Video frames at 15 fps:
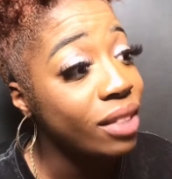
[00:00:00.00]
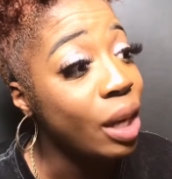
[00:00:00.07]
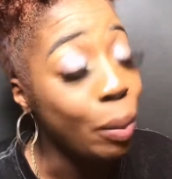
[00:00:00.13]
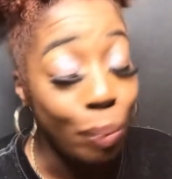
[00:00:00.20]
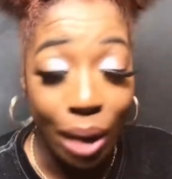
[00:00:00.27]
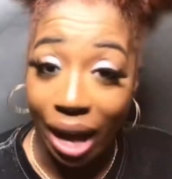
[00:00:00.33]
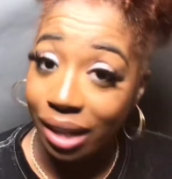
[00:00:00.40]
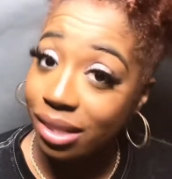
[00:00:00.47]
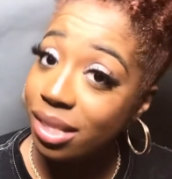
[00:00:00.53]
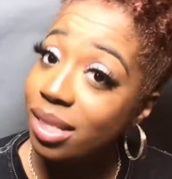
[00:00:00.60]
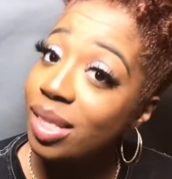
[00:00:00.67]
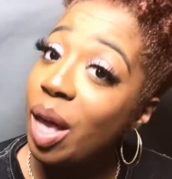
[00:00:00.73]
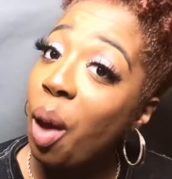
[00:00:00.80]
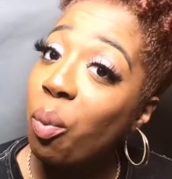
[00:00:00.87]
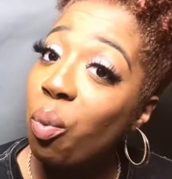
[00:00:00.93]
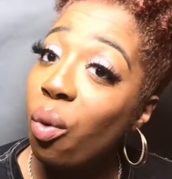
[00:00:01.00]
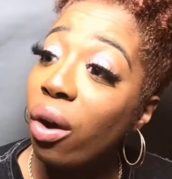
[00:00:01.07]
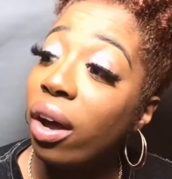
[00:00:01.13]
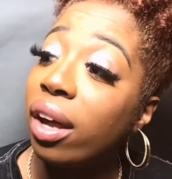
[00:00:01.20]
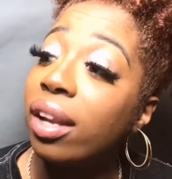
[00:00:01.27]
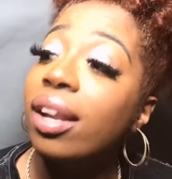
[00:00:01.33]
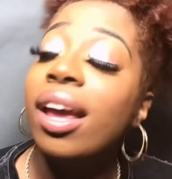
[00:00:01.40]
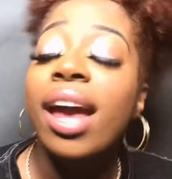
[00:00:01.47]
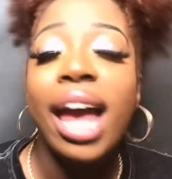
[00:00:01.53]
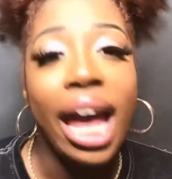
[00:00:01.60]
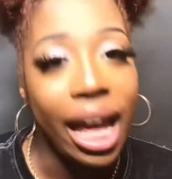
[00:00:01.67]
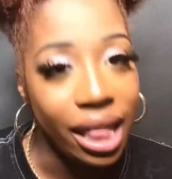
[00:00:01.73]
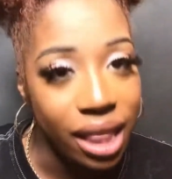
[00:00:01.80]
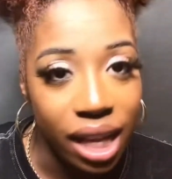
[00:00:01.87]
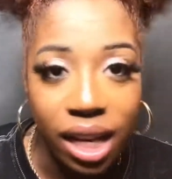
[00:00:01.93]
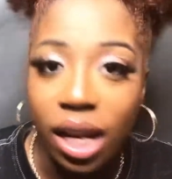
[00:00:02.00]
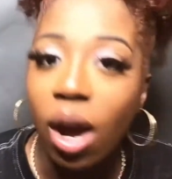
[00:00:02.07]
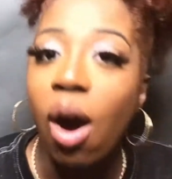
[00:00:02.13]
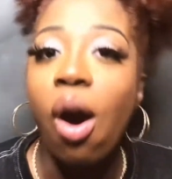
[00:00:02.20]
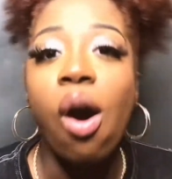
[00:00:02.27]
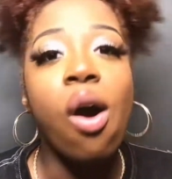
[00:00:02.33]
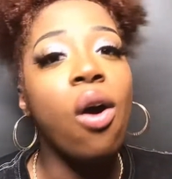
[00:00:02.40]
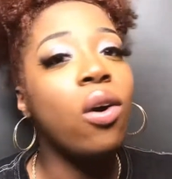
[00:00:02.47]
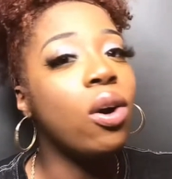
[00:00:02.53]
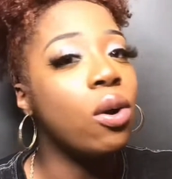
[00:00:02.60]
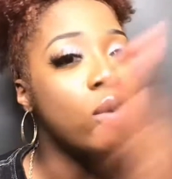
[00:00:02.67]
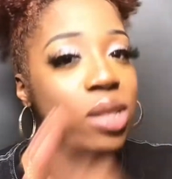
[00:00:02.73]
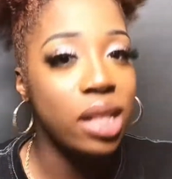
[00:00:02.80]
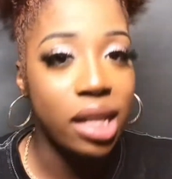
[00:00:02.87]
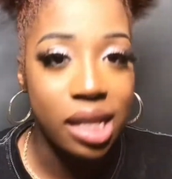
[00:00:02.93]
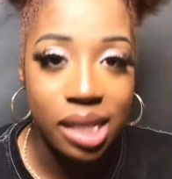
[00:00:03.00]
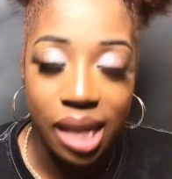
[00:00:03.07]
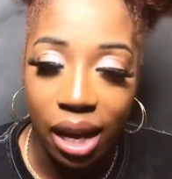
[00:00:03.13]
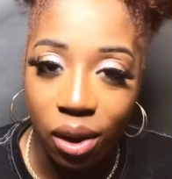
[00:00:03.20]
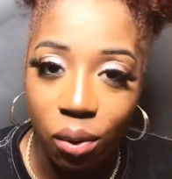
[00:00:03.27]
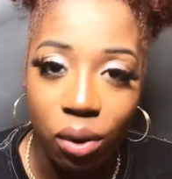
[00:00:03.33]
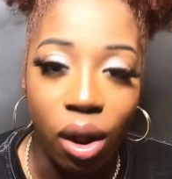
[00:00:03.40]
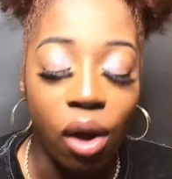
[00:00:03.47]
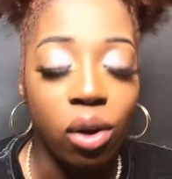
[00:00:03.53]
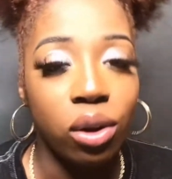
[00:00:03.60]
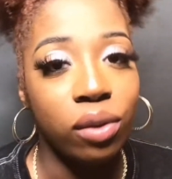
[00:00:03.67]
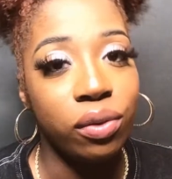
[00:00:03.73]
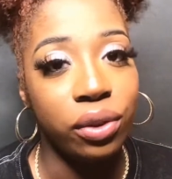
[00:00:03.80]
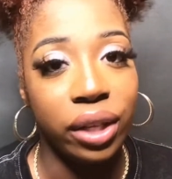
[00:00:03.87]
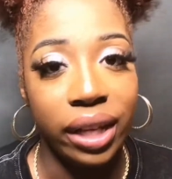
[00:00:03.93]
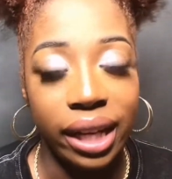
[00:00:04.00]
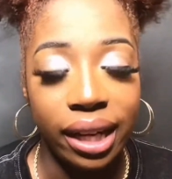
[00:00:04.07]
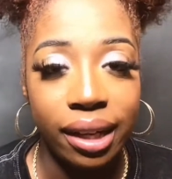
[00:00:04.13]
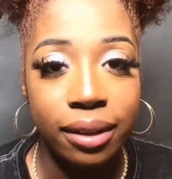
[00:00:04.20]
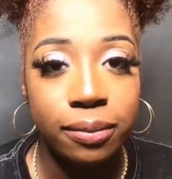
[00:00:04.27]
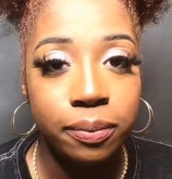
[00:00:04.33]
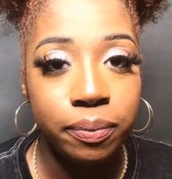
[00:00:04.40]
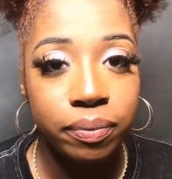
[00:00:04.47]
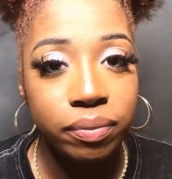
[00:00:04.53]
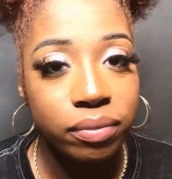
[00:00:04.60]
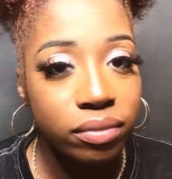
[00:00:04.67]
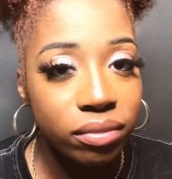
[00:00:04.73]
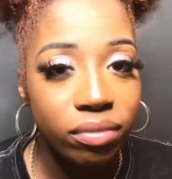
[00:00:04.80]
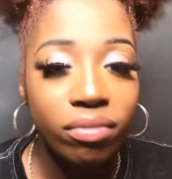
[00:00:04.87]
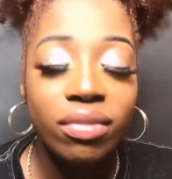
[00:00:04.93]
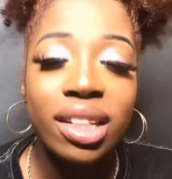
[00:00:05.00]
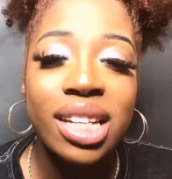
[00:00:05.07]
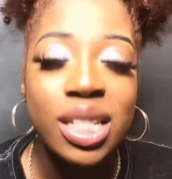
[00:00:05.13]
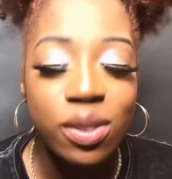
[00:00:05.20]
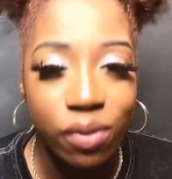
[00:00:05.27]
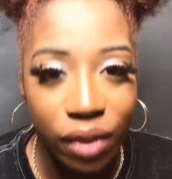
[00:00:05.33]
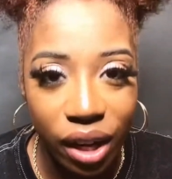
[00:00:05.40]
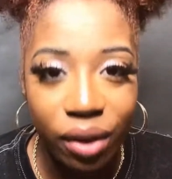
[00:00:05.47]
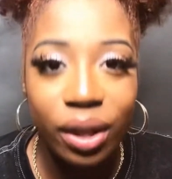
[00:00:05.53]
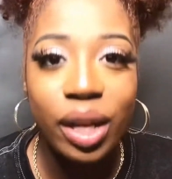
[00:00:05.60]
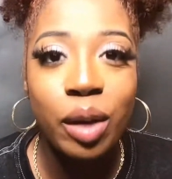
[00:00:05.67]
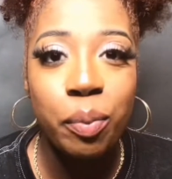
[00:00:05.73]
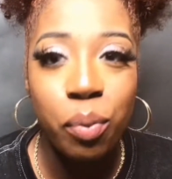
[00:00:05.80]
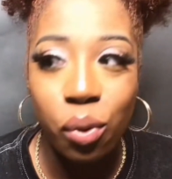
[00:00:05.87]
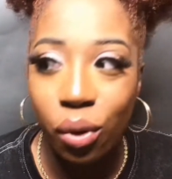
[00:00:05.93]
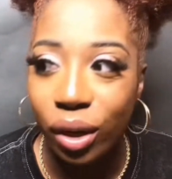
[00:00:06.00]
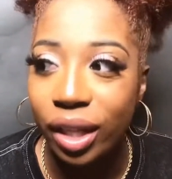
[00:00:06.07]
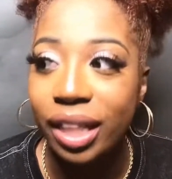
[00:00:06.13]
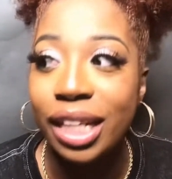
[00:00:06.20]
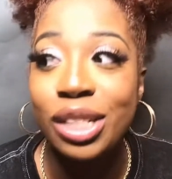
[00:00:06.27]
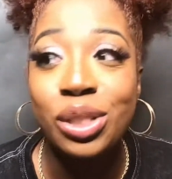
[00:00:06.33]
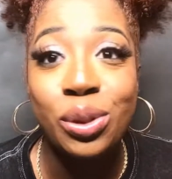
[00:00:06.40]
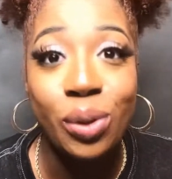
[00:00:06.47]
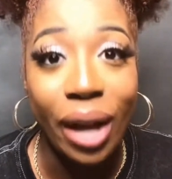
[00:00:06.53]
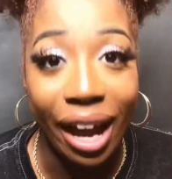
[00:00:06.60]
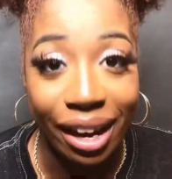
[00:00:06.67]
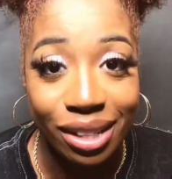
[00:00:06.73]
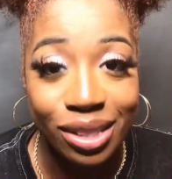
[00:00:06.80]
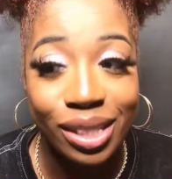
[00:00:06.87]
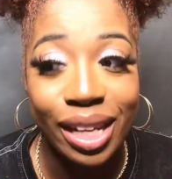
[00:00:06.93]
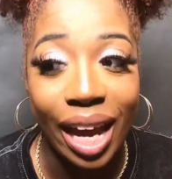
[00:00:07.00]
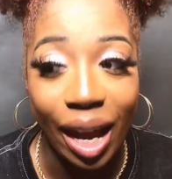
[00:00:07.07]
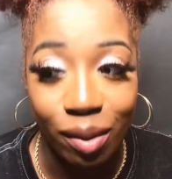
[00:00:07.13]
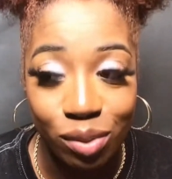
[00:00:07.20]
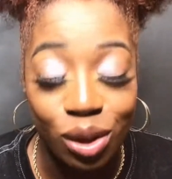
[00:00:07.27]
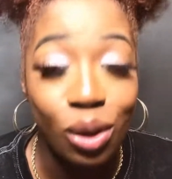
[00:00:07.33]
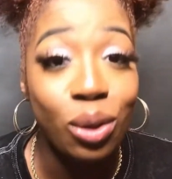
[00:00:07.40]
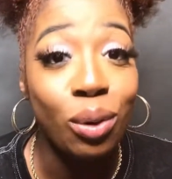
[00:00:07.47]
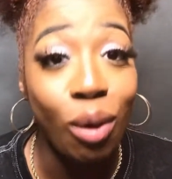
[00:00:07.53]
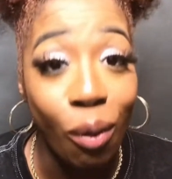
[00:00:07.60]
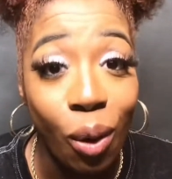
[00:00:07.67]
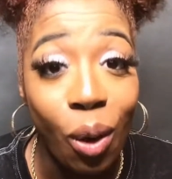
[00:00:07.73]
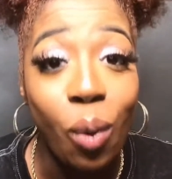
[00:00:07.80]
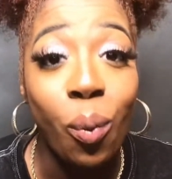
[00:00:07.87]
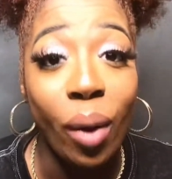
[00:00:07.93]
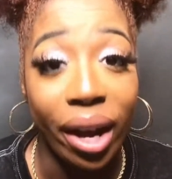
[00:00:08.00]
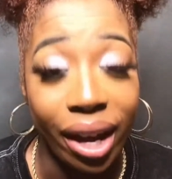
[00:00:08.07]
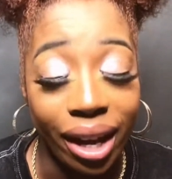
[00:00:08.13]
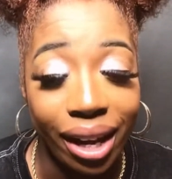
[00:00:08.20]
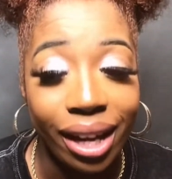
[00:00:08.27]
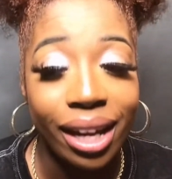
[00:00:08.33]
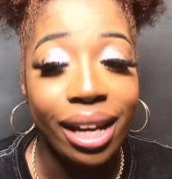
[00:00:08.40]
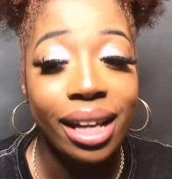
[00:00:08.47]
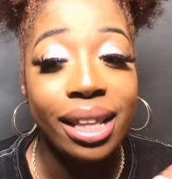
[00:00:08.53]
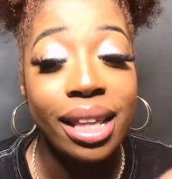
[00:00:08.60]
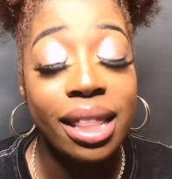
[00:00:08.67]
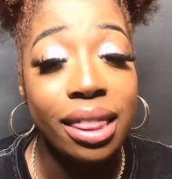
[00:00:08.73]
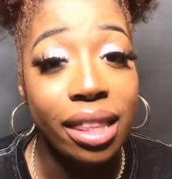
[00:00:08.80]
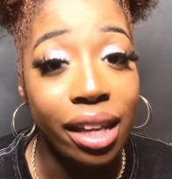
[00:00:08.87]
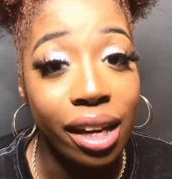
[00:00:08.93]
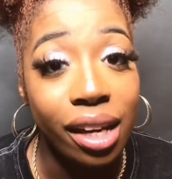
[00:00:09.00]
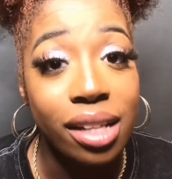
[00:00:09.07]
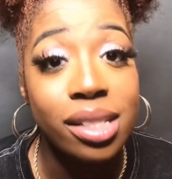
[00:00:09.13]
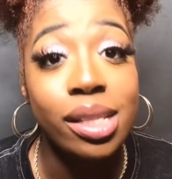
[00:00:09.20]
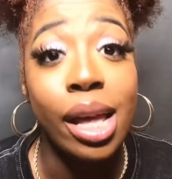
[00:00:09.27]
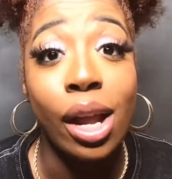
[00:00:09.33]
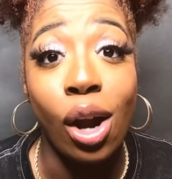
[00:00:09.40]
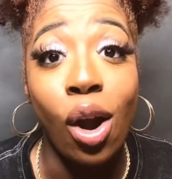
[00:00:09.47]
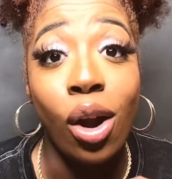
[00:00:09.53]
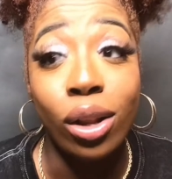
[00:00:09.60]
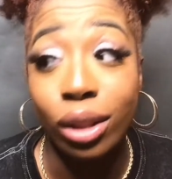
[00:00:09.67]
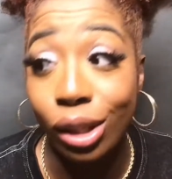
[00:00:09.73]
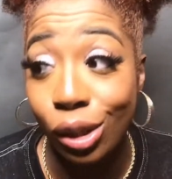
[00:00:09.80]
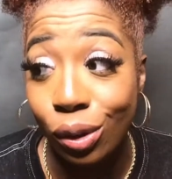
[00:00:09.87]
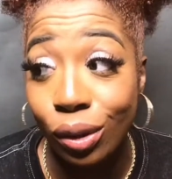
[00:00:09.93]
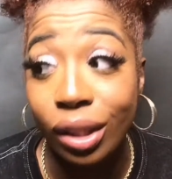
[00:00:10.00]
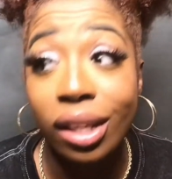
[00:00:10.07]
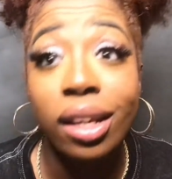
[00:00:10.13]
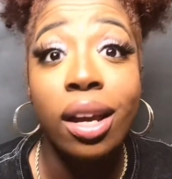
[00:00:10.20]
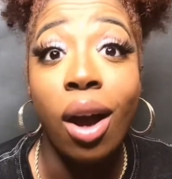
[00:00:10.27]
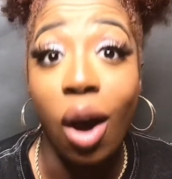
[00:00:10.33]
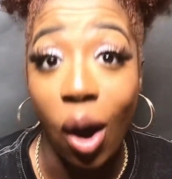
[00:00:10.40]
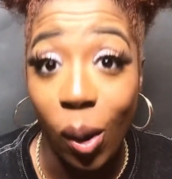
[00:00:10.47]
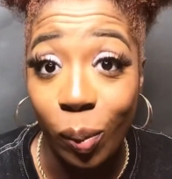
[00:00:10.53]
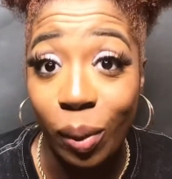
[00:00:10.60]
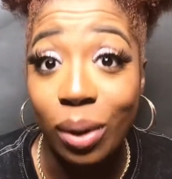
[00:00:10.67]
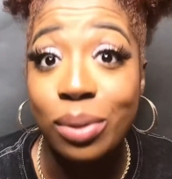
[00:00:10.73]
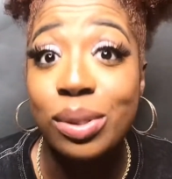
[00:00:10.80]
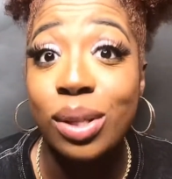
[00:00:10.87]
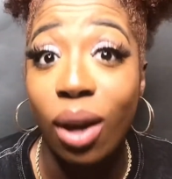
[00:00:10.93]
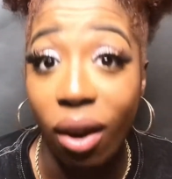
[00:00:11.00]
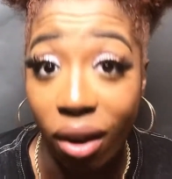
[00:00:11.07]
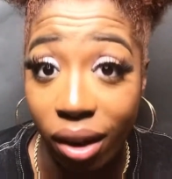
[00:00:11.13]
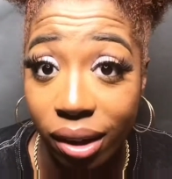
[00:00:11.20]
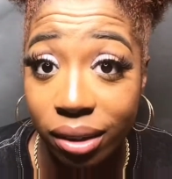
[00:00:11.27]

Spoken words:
Back to step one, and then it all goes in a cycle all over again. It's very important that you actually have to throw away the things that are literally almost gone.